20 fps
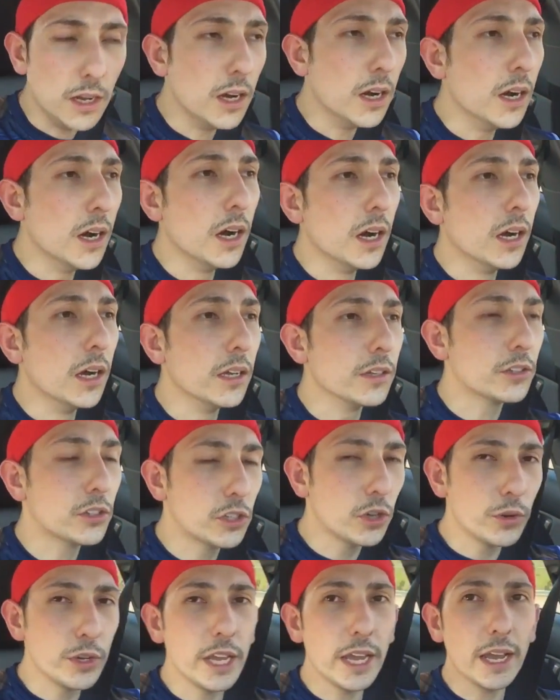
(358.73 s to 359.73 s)

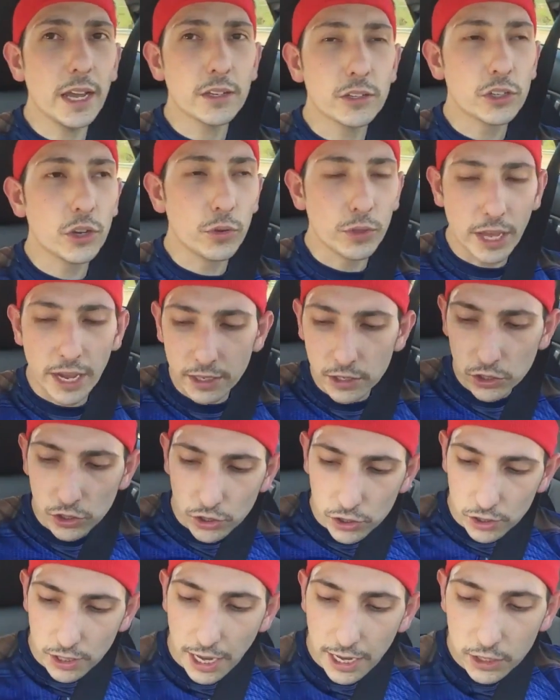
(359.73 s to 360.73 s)
that's
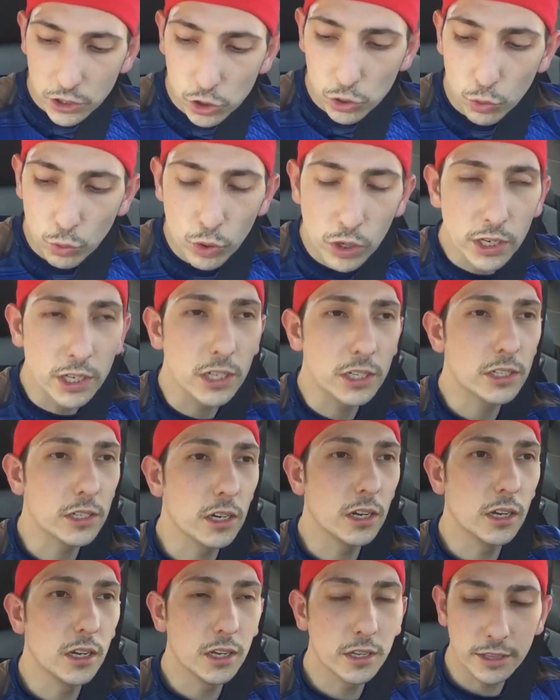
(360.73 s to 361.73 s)
what
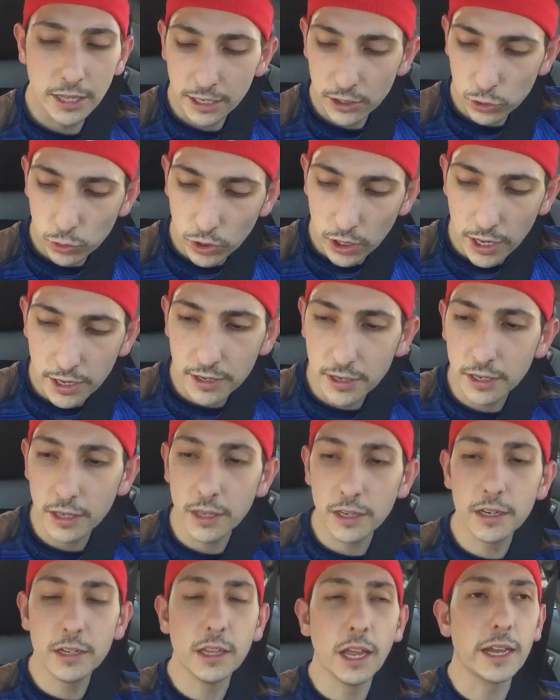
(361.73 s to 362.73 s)
I
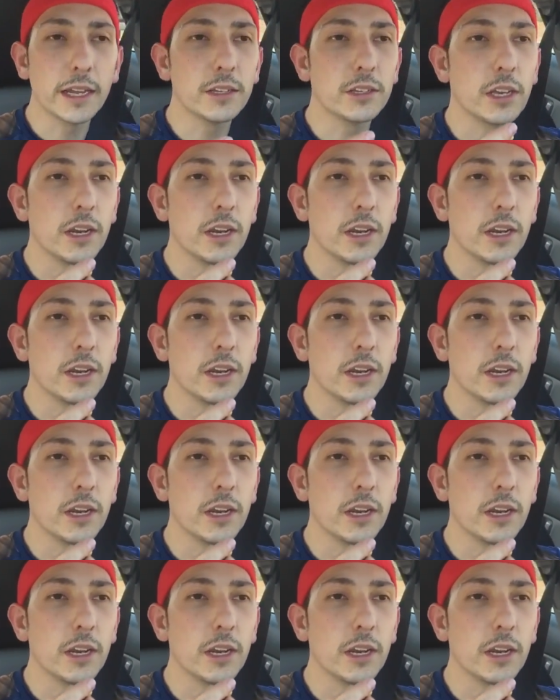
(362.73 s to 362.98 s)
did. Like I